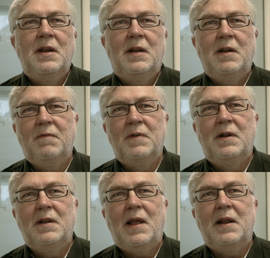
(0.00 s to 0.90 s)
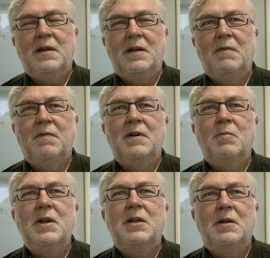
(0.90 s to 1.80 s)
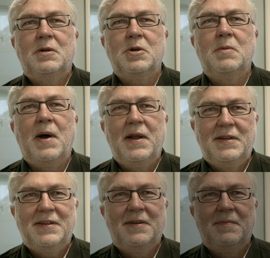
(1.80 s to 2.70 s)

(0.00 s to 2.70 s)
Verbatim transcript: in the different, at the different wind turbines.